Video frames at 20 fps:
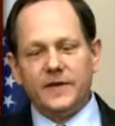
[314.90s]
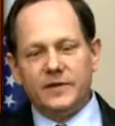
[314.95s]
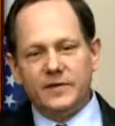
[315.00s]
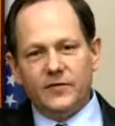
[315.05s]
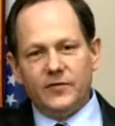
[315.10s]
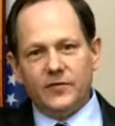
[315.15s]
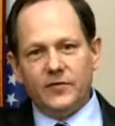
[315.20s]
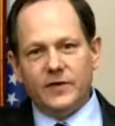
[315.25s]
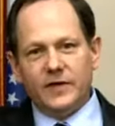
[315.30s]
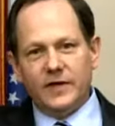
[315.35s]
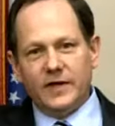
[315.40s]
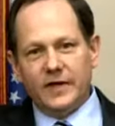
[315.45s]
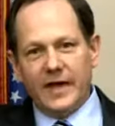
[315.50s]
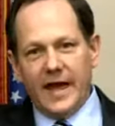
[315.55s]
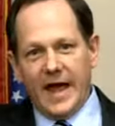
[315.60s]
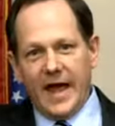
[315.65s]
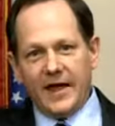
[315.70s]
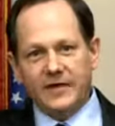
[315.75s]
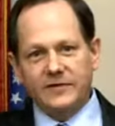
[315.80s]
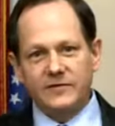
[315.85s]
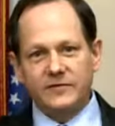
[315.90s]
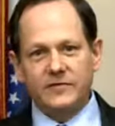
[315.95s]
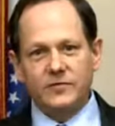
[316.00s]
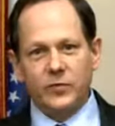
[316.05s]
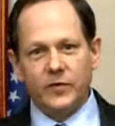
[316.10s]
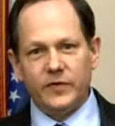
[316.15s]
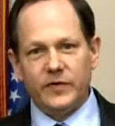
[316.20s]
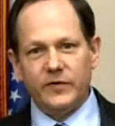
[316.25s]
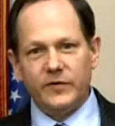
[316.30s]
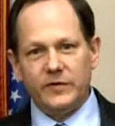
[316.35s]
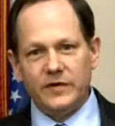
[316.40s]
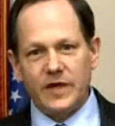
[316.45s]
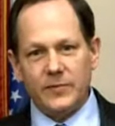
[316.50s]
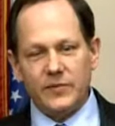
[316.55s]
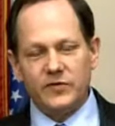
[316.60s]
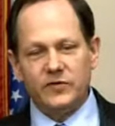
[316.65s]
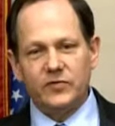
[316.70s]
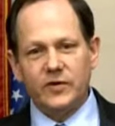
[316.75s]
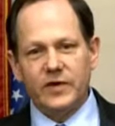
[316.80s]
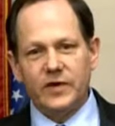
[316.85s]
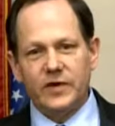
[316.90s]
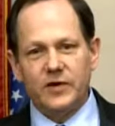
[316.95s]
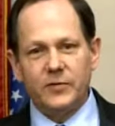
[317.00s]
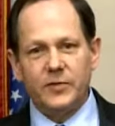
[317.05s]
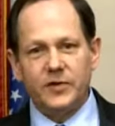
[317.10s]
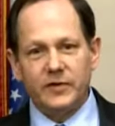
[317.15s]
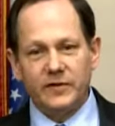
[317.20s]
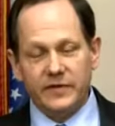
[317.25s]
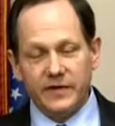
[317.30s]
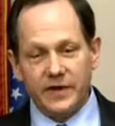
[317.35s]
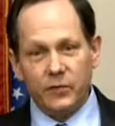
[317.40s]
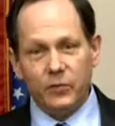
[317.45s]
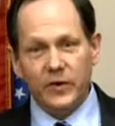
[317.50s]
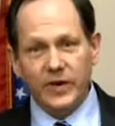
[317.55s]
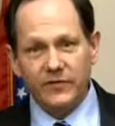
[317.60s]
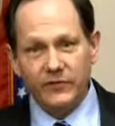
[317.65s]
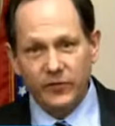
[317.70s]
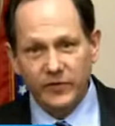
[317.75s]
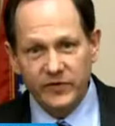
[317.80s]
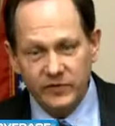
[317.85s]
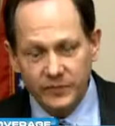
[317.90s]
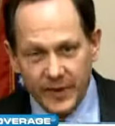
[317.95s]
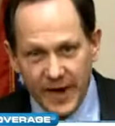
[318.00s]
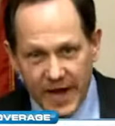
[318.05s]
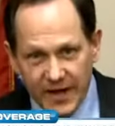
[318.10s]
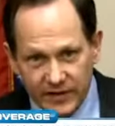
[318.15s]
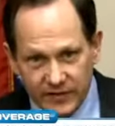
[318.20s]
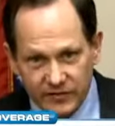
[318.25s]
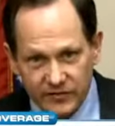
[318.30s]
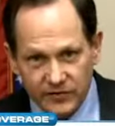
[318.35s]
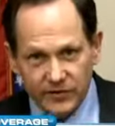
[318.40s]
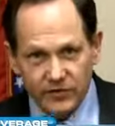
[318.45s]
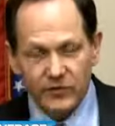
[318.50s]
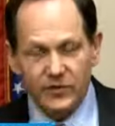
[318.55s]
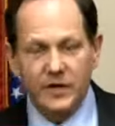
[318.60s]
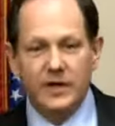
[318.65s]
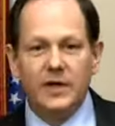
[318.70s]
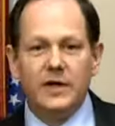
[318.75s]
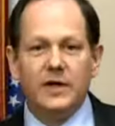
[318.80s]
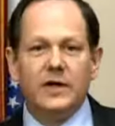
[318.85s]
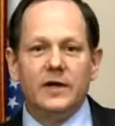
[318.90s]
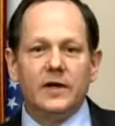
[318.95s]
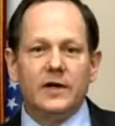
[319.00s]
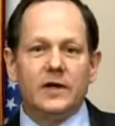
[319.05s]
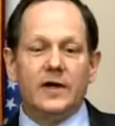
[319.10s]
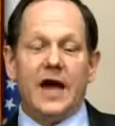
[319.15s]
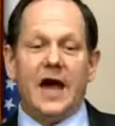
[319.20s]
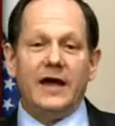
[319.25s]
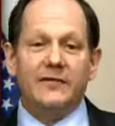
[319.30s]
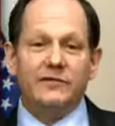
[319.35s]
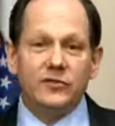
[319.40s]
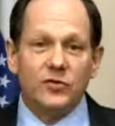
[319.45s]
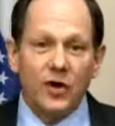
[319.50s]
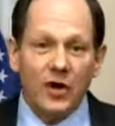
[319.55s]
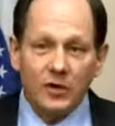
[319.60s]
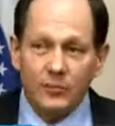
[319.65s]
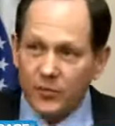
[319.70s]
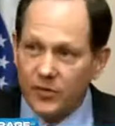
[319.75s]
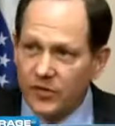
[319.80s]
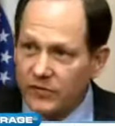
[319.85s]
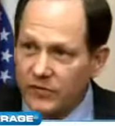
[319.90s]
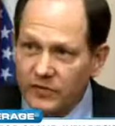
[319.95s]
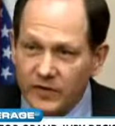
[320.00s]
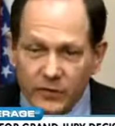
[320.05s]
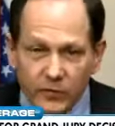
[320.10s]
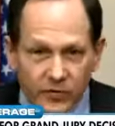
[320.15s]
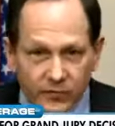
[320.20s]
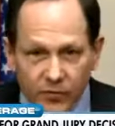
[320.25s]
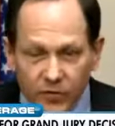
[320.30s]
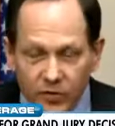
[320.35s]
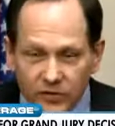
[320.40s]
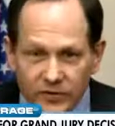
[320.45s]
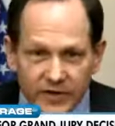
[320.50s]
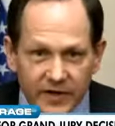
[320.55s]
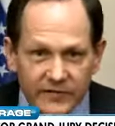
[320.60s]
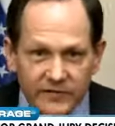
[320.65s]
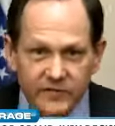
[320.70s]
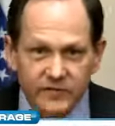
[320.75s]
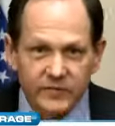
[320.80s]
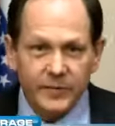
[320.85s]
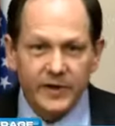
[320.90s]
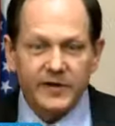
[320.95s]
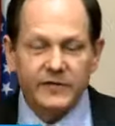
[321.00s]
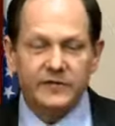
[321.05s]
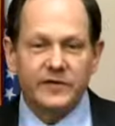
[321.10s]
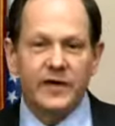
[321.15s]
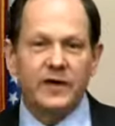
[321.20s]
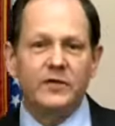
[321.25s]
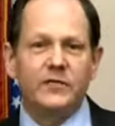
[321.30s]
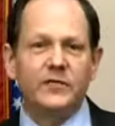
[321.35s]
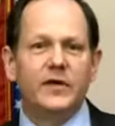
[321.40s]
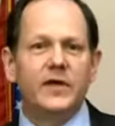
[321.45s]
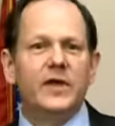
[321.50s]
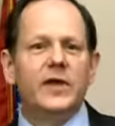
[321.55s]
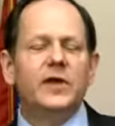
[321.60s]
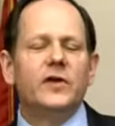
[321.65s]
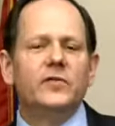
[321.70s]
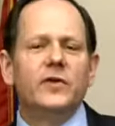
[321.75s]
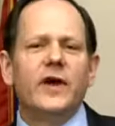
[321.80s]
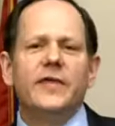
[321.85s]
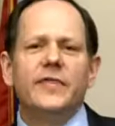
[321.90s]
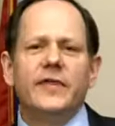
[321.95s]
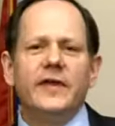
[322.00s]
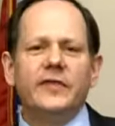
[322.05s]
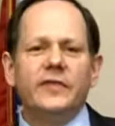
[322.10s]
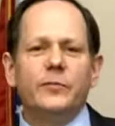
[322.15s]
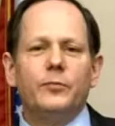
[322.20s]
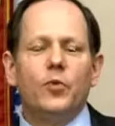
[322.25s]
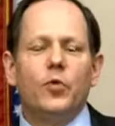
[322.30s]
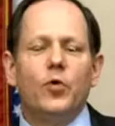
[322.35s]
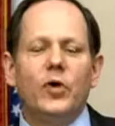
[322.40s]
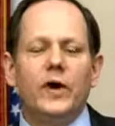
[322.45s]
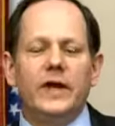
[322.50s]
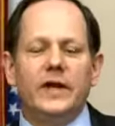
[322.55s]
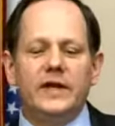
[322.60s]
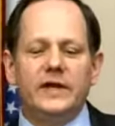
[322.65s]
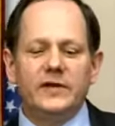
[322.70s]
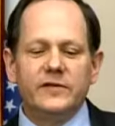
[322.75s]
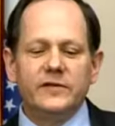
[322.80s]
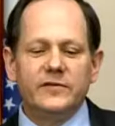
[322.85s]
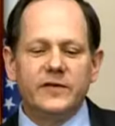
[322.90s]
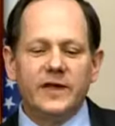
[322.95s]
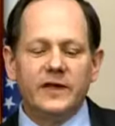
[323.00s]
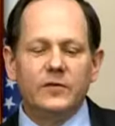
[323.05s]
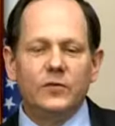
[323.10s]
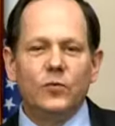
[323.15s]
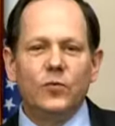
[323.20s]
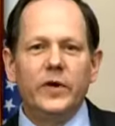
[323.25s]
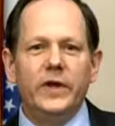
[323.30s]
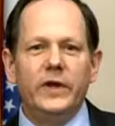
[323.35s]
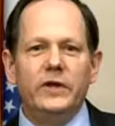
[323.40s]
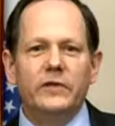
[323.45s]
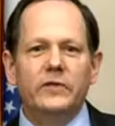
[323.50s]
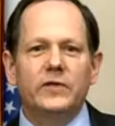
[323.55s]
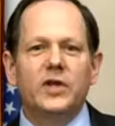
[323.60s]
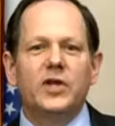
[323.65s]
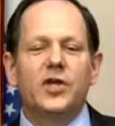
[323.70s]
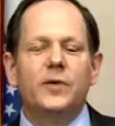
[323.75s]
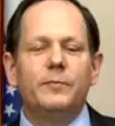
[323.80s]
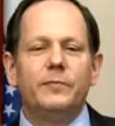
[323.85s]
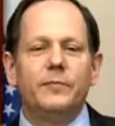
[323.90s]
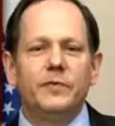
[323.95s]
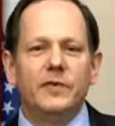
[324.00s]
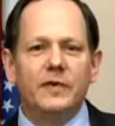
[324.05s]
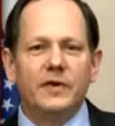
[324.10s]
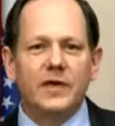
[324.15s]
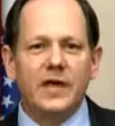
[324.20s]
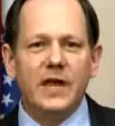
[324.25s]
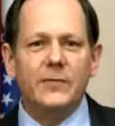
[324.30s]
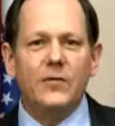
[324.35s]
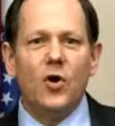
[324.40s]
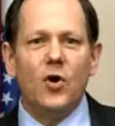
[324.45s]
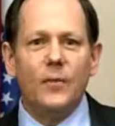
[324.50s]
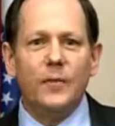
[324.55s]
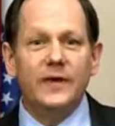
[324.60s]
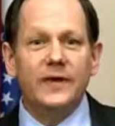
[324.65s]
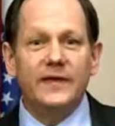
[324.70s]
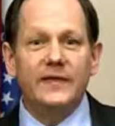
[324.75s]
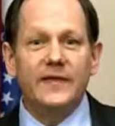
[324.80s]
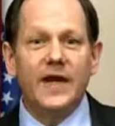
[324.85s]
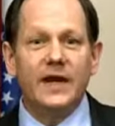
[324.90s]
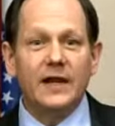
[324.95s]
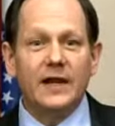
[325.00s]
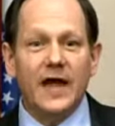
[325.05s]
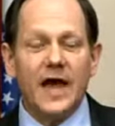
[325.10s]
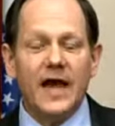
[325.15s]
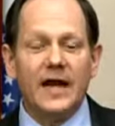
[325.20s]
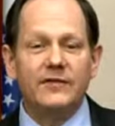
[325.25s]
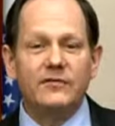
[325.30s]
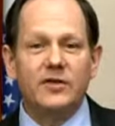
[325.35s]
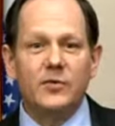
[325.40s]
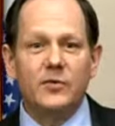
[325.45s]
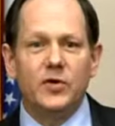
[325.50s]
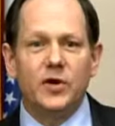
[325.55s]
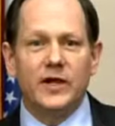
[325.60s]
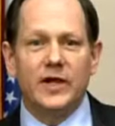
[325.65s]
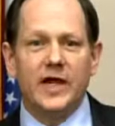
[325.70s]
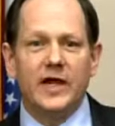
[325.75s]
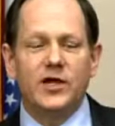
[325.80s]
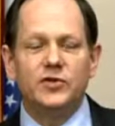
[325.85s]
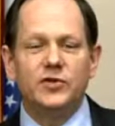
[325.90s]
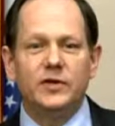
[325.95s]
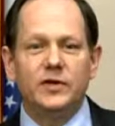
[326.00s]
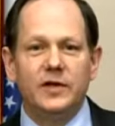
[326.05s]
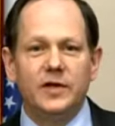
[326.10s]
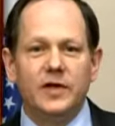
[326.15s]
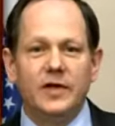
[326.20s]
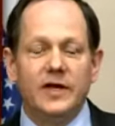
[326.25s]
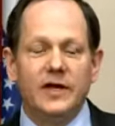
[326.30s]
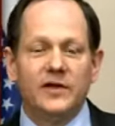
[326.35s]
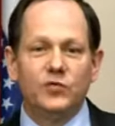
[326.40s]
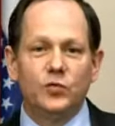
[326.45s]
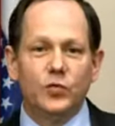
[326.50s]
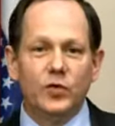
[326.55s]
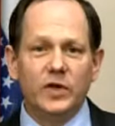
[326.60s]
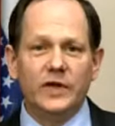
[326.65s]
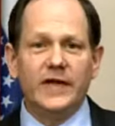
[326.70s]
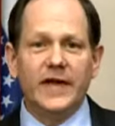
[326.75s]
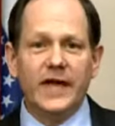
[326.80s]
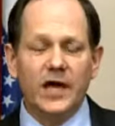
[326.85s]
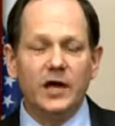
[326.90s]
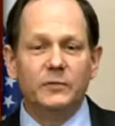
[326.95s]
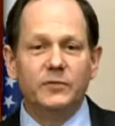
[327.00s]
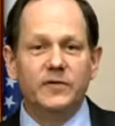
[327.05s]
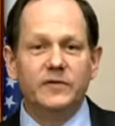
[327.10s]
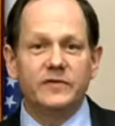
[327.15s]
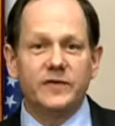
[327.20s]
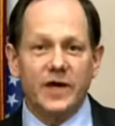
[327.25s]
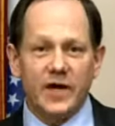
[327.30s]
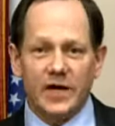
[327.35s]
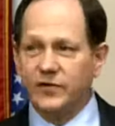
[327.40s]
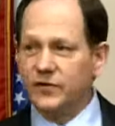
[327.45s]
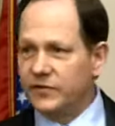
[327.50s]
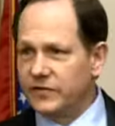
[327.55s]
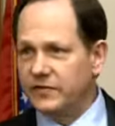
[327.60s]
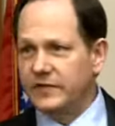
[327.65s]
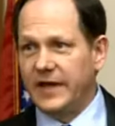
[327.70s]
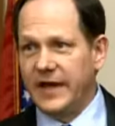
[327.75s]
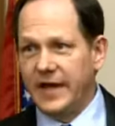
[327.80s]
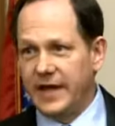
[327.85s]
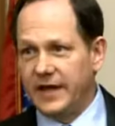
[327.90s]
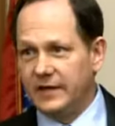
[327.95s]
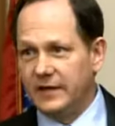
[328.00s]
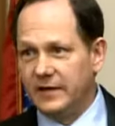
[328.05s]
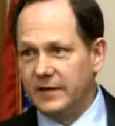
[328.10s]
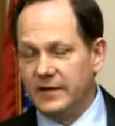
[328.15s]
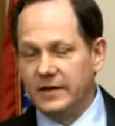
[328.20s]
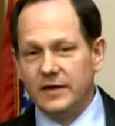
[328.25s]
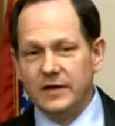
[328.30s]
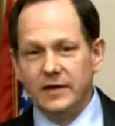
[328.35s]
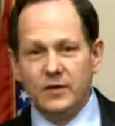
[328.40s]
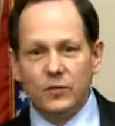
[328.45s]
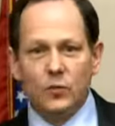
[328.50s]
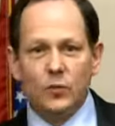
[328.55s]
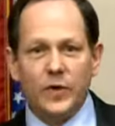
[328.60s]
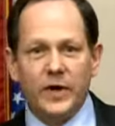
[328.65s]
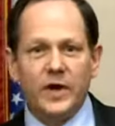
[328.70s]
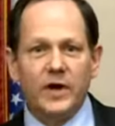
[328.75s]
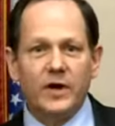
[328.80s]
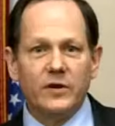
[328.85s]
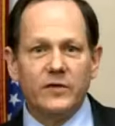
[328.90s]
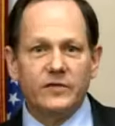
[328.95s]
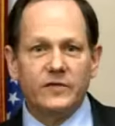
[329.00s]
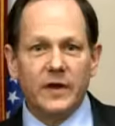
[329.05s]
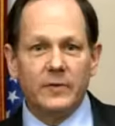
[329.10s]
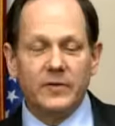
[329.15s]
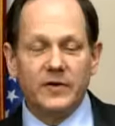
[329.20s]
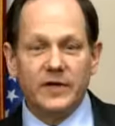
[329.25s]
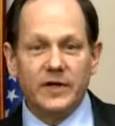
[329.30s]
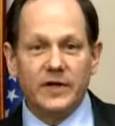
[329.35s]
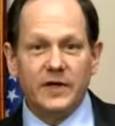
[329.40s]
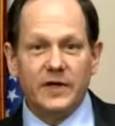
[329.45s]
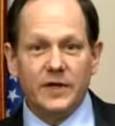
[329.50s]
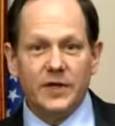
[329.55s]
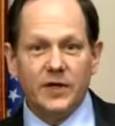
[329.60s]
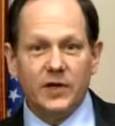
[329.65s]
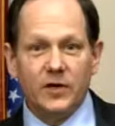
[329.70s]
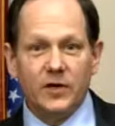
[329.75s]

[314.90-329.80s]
different asks within the demonstrating community that we have responded to. I've talked personally with protesters myself. So I think the point is that keep opening that line of communication has really helped us understand where some of the,